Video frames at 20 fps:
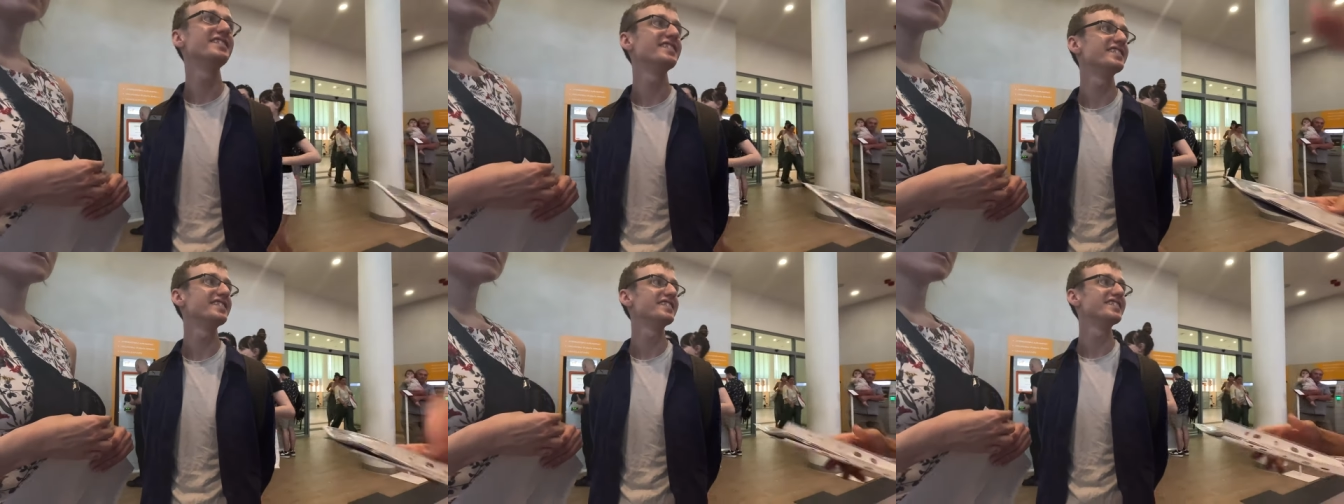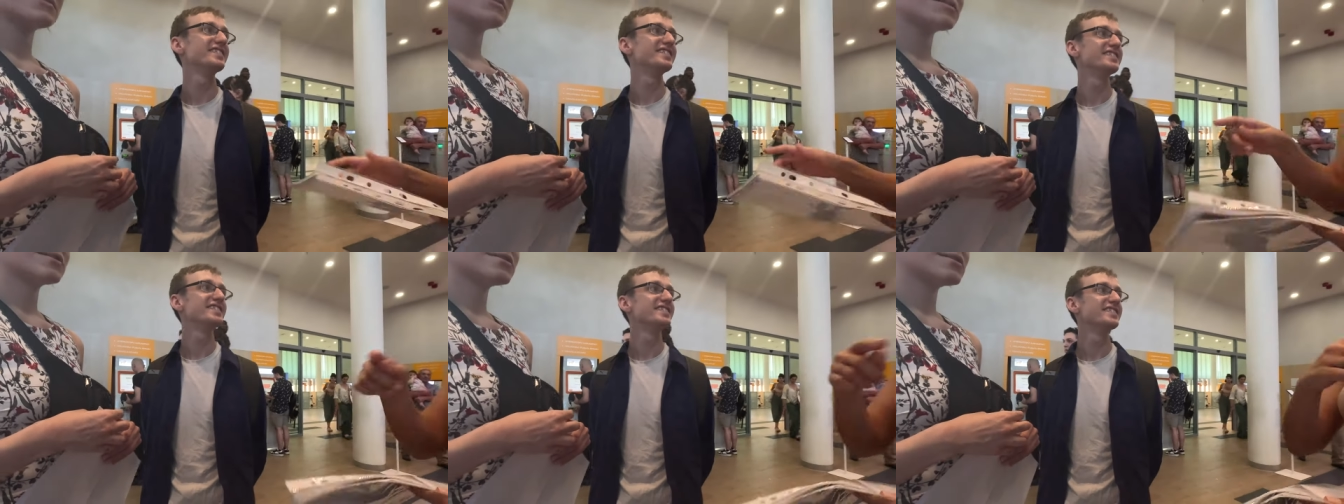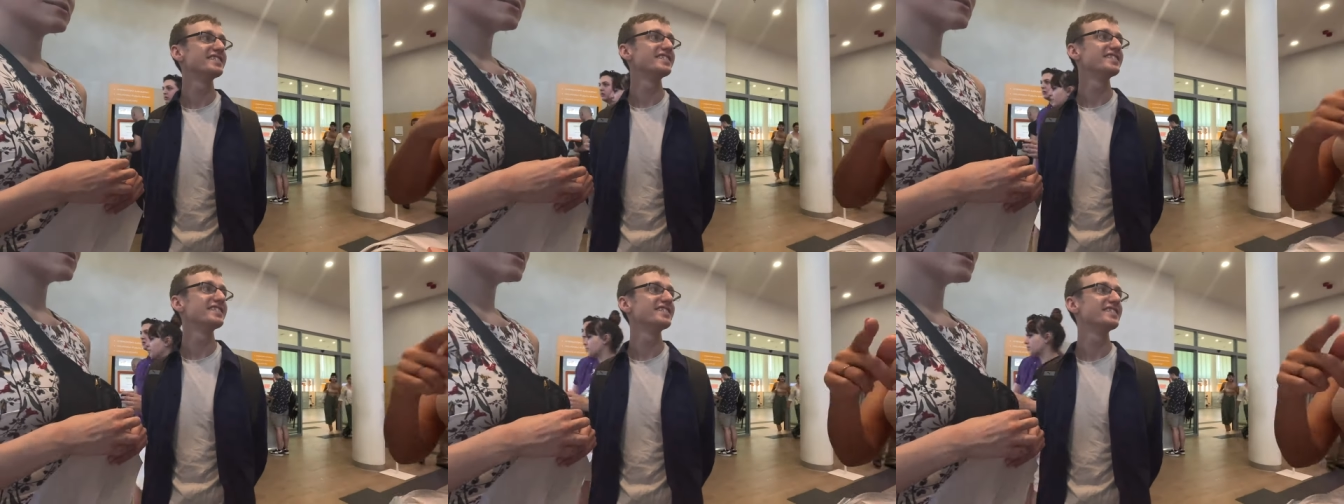It was very
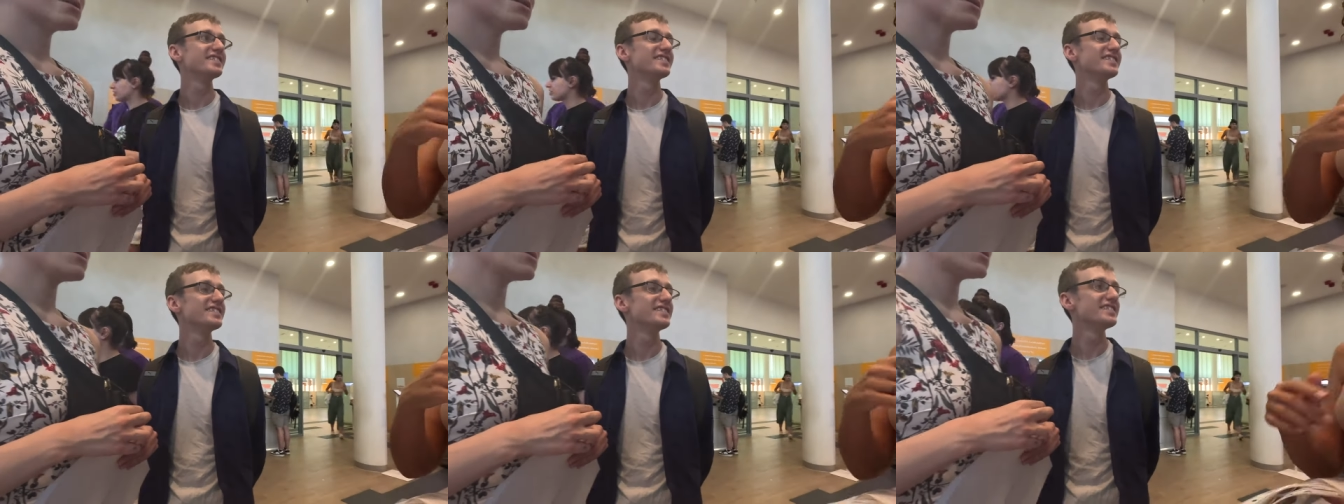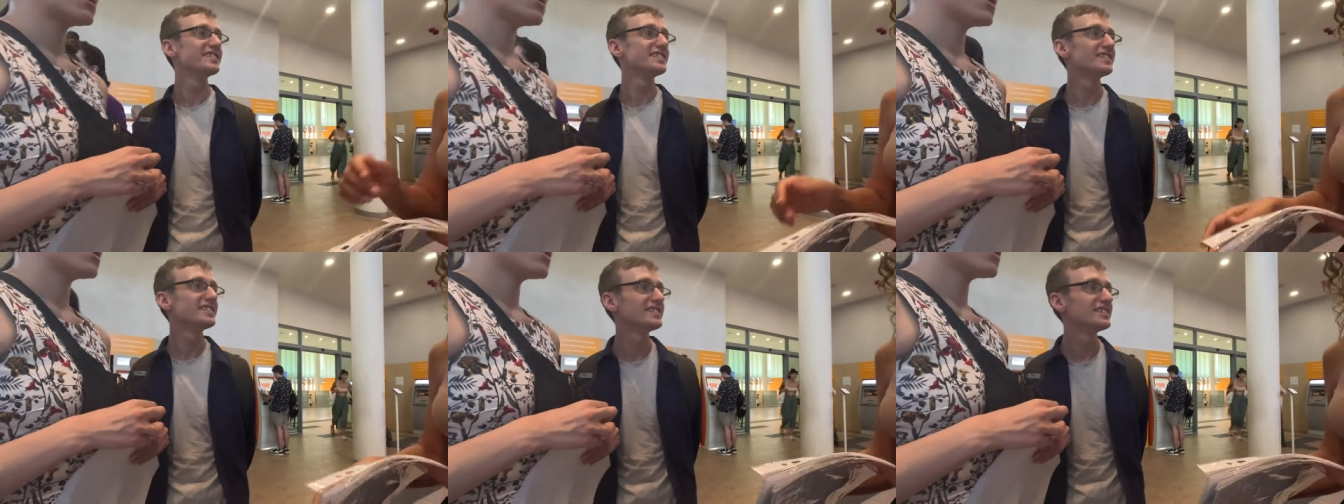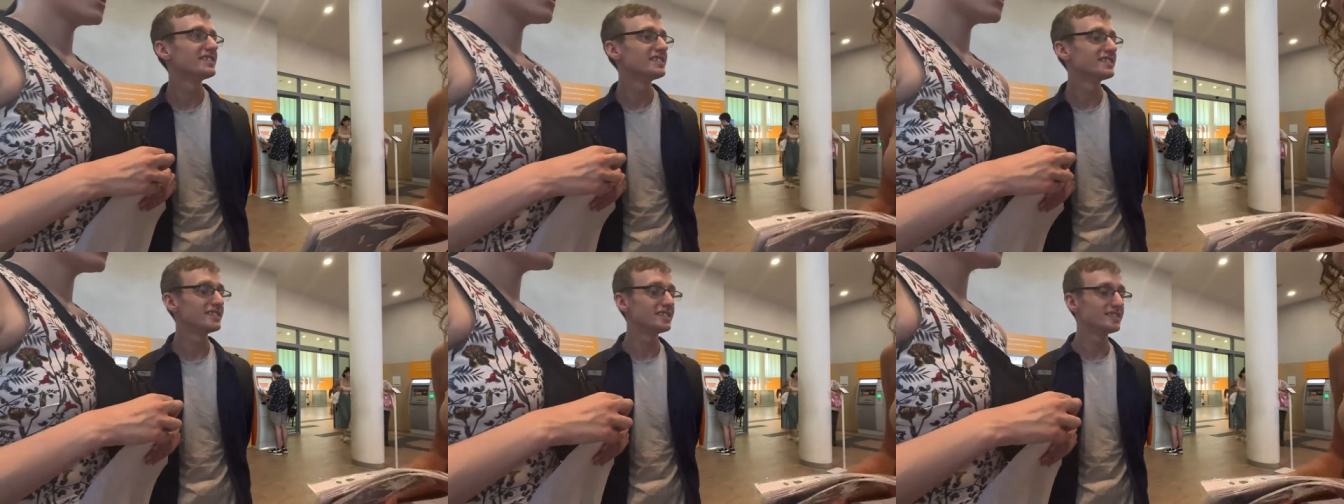different to what we were
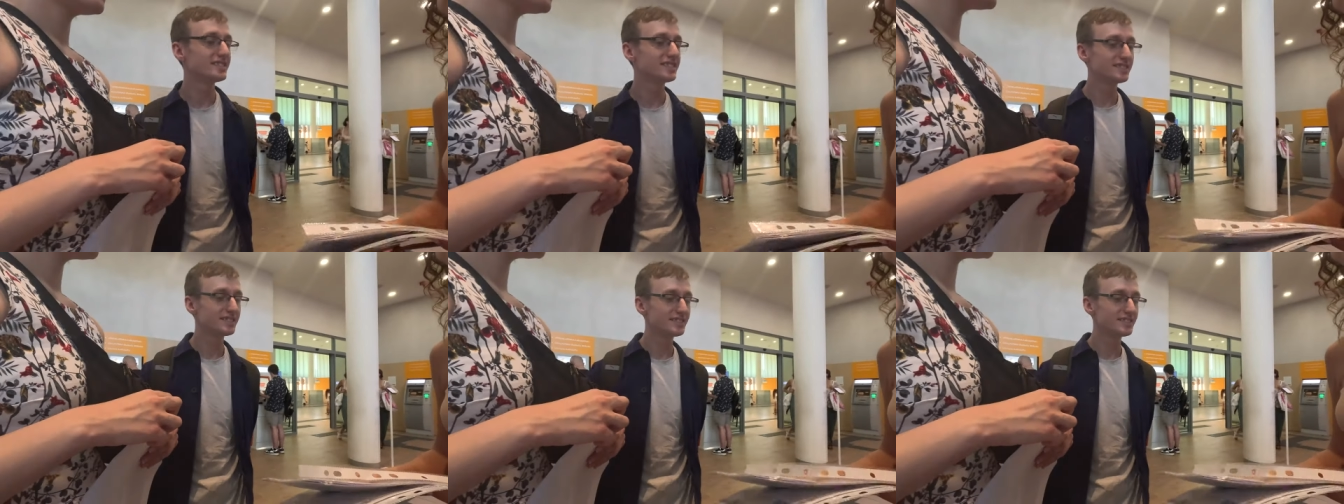expecting.